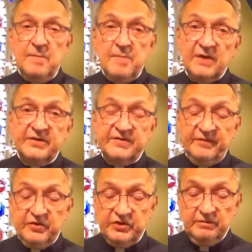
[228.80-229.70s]
Mark's
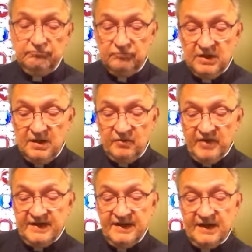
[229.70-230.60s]
version,
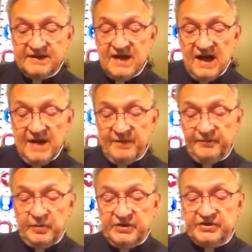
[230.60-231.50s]
written in a time
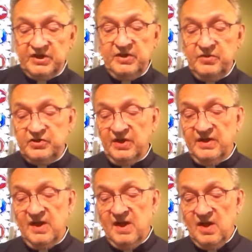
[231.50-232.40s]
of persecution,
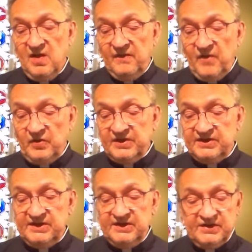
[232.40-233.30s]

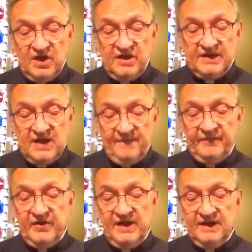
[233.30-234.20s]
focuses on
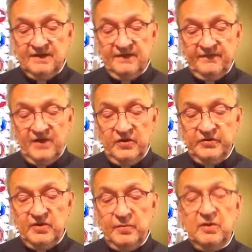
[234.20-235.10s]
comforting the
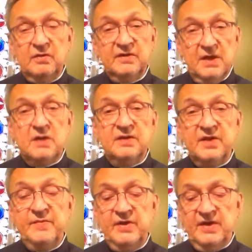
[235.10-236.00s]
vulnerable young
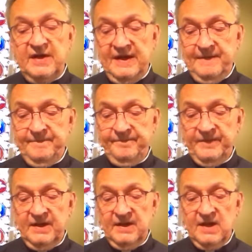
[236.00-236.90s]
community
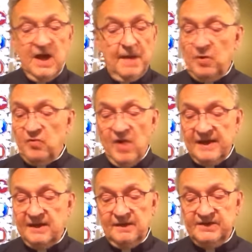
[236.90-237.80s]
a
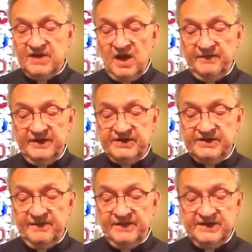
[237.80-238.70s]
miraculous
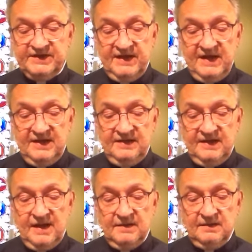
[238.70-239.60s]
harvest of the
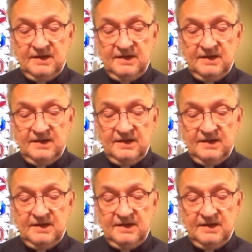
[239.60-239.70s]
seed can